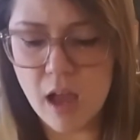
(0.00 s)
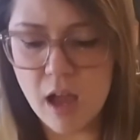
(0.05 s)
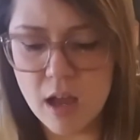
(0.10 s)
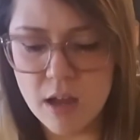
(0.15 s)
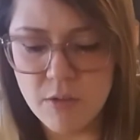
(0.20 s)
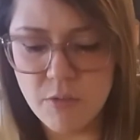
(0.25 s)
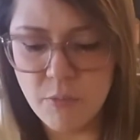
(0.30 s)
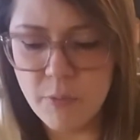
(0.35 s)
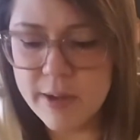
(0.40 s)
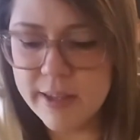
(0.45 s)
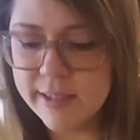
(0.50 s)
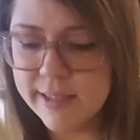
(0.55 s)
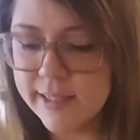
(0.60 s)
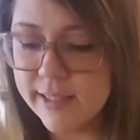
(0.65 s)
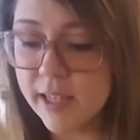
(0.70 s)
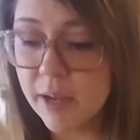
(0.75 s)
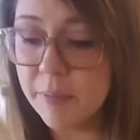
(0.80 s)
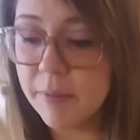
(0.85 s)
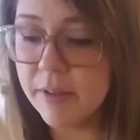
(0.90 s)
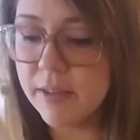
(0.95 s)
with
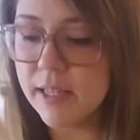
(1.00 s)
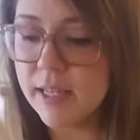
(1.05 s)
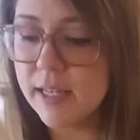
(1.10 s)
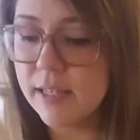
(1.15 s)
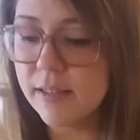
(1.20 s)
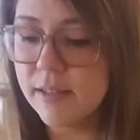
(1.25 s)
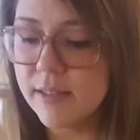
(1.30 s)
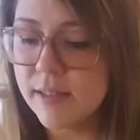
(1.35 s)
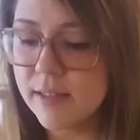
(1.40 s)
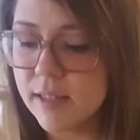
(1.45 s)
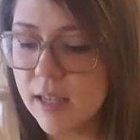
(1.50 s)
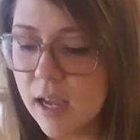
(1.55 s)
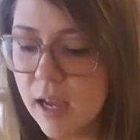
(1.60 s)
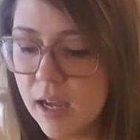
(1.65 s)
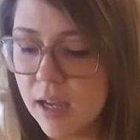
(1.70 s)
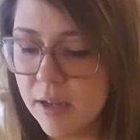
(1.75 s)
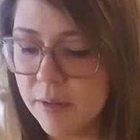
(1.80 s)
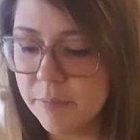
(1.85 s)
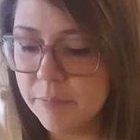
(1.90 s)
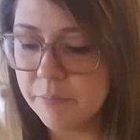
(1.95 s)
some of these,
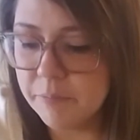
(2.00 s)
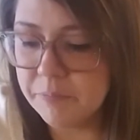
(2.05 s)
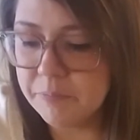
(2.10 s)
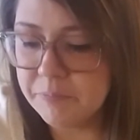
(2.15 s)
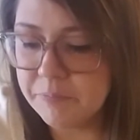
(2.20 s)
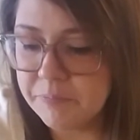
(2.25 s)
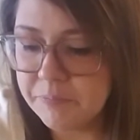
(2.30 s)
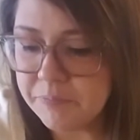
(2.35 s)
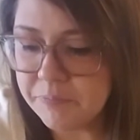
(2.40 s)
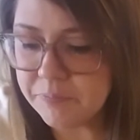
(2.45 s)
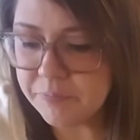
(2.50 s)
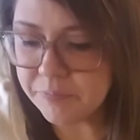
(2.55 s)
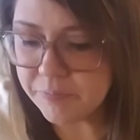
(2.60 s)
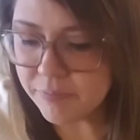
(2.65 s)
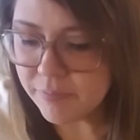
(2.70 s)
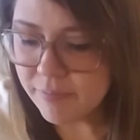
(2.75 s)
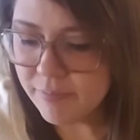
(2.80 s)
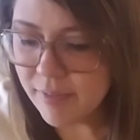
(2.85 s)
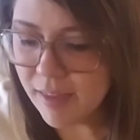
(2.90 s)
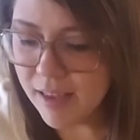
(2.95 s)

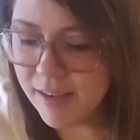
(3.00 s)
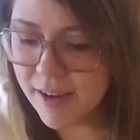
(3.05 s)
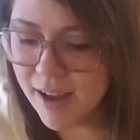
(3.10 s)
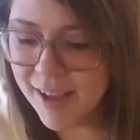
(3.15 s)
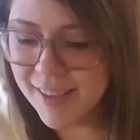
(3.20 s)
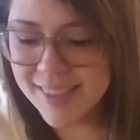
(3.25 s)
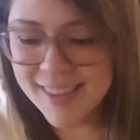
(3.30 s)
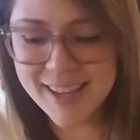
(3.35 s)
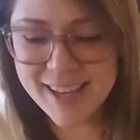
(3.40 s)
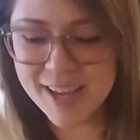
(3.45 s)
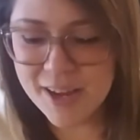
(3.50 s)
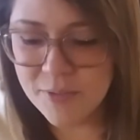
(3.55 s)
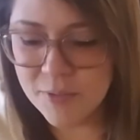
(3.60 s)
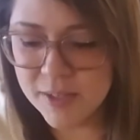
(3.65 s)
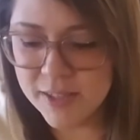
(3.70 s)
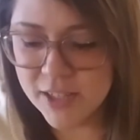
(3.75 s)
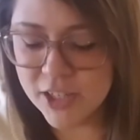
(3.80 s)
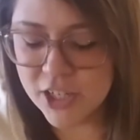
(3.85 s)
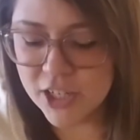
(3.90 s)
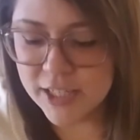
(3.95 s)
not that it
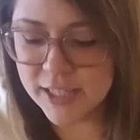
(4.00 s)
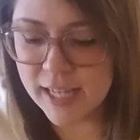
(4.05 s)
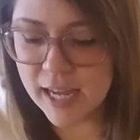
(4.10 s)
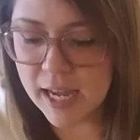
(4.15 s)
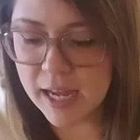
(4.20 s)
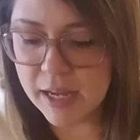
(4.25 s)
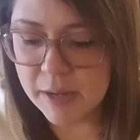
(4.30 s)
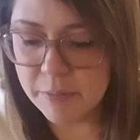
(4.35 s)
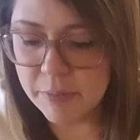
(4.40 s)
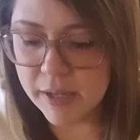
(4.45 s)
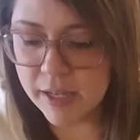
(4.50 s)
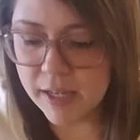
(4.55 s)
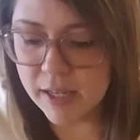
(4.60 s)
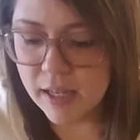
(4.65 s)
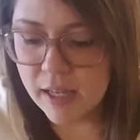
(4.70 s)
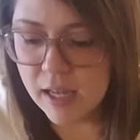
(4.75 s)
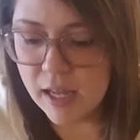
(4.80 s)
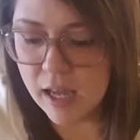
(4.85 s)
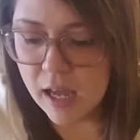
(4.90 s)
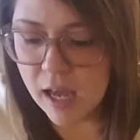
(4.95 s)
was a good day, but
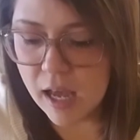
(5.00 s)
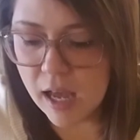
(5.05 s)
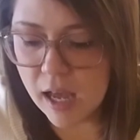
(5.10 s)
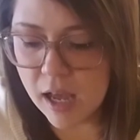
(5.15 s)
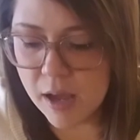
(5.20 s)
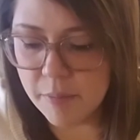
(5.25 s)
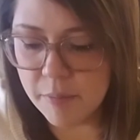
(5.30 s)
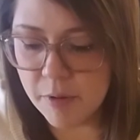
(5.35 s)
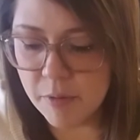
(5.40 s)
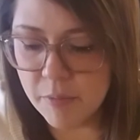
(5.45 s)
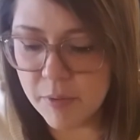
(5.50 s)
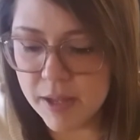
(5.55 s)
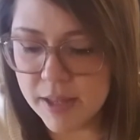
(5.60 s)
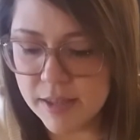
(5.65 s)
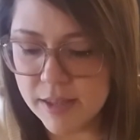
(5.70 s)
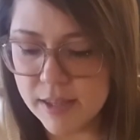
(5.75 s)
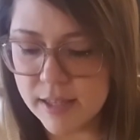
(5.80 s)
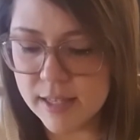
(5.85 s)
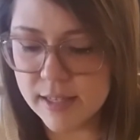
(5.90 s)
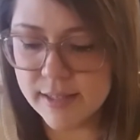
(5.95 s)
with
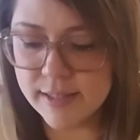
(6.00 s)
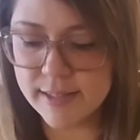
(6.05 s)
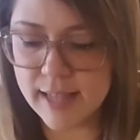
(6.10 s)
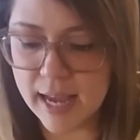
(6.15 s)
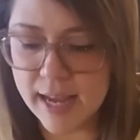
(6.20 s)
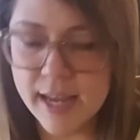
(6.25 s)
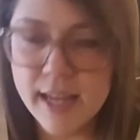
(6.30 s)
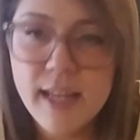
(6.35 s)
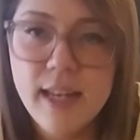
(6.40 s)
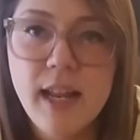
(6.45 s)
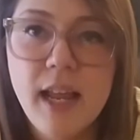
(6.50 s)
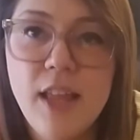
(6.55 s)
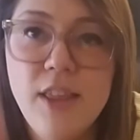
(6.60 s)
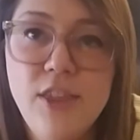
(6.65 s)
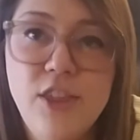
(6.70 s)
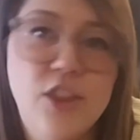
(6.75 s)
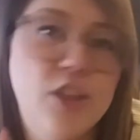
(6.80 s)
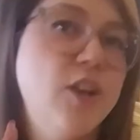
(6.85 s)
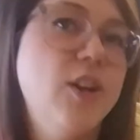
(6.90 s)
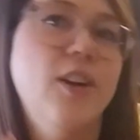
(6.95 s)
the second
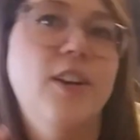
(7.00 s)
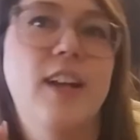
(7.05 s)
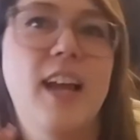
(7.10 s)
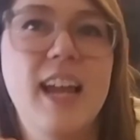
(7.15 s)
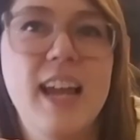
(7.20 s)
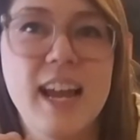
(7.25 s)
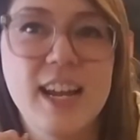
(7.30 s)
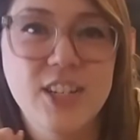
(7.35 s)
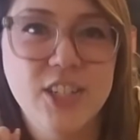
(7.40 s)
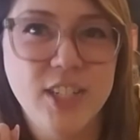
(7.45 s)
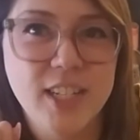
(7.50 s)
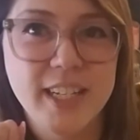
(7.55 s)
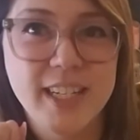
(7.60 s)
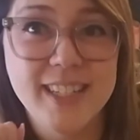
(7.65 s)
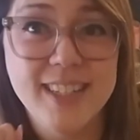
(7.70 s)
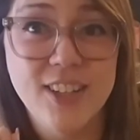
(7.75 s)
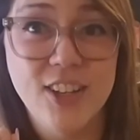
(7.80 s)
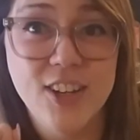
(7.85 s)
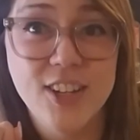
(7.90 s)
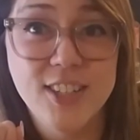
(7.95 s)
and third, I actually
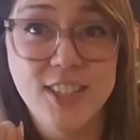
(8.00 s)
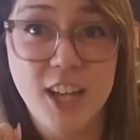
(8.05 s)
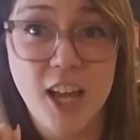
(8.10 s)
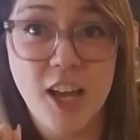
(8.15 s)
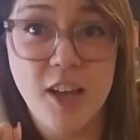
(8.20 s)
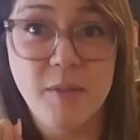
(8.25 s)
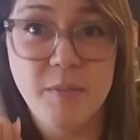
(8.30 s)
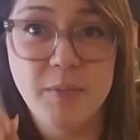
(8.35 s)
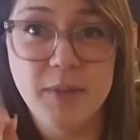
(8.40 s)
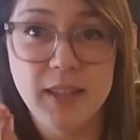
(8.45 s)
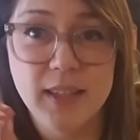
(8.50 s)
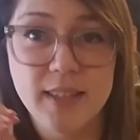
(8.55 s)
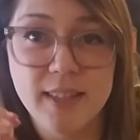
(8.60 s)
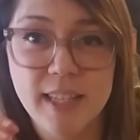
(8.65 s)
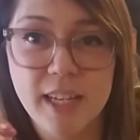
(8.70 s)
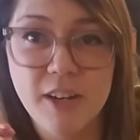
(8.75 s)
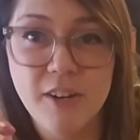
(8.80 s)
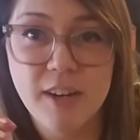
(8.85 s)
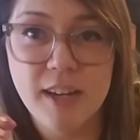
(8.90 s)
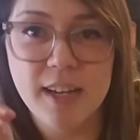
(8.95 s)
looked up the
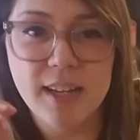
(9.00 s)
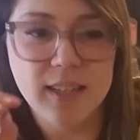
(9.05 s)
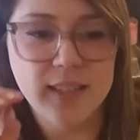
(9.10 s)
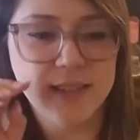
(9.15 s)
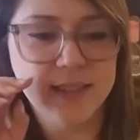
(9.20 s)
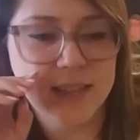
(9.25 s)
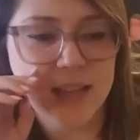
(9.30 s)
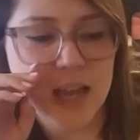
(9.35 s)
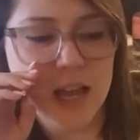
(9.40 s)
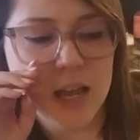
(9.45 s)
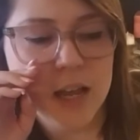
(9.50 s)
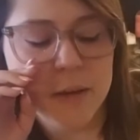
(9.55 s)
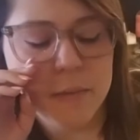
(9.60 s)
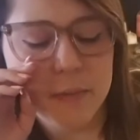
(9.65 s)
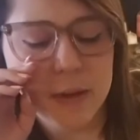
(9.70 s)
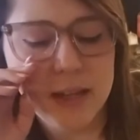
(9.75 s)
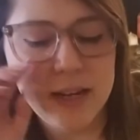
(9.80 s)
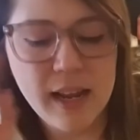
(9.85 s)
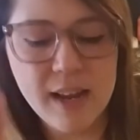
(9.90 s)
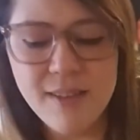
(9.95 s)
lyrics,
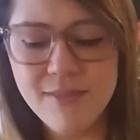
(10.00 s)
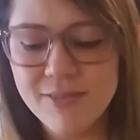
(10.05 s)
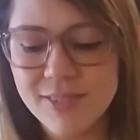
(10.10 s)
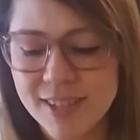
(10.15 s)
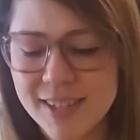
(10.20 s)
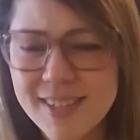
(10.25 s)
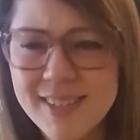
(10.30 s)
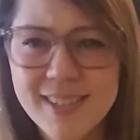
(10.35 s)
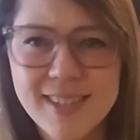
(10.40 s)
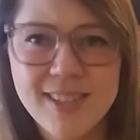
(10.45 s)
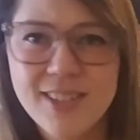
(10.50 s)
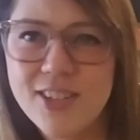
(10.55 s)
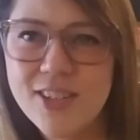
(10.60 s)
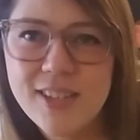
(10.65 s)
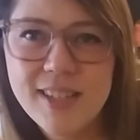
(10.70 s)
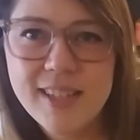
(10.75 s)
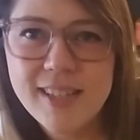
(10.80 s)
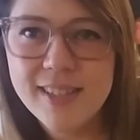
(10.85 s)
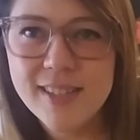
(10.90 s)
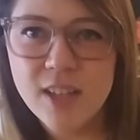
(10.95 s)
and I've listened to
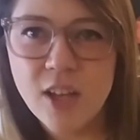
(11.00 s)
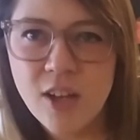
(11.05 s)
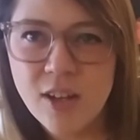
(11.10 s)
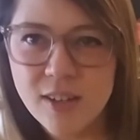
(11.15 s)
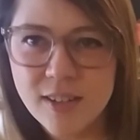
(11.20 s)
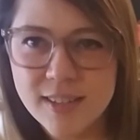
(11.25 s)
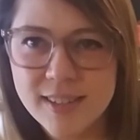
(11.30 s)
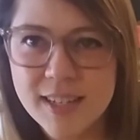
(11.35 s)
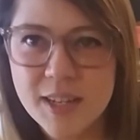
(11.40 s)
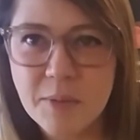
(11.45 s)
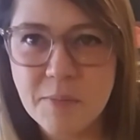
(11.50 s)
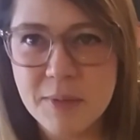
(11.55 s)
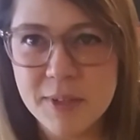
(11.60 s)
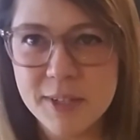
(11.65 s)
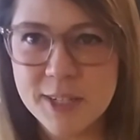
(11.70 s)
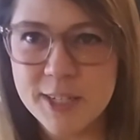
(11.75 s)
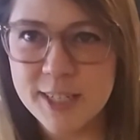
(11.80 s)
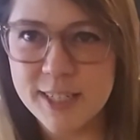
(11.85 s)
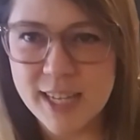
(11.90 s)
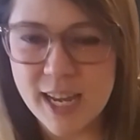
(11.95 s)
these songs like a
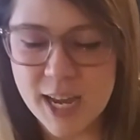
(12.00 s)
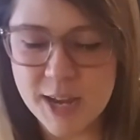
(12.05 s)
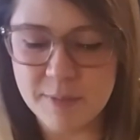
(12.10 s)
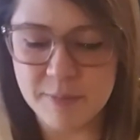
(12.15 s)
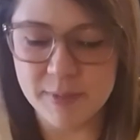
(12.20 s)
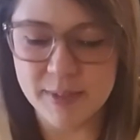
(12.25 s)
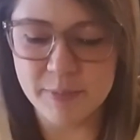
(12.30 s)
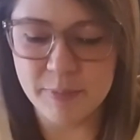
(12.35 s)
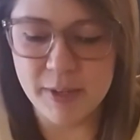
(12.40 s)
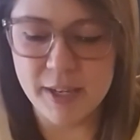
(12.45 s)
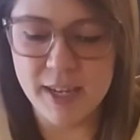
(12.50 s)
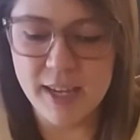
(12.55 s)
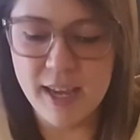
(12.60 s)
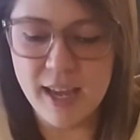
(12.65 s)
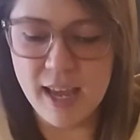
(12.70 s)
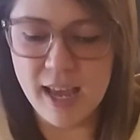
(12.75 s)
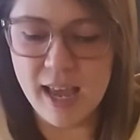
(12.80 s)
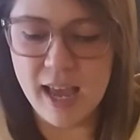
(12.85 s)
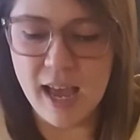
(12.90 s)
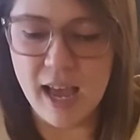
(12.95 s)
million times, but
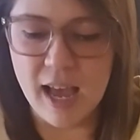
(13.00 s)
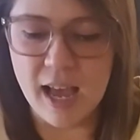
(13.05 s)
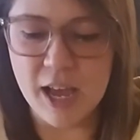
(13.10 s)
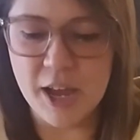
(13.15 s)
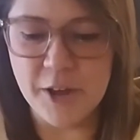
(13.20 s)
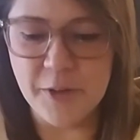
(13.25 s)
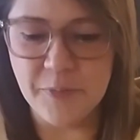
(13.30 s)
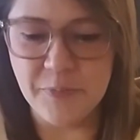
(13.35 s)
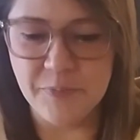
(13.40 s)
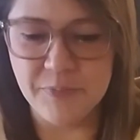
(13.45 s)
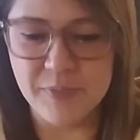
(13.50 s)
a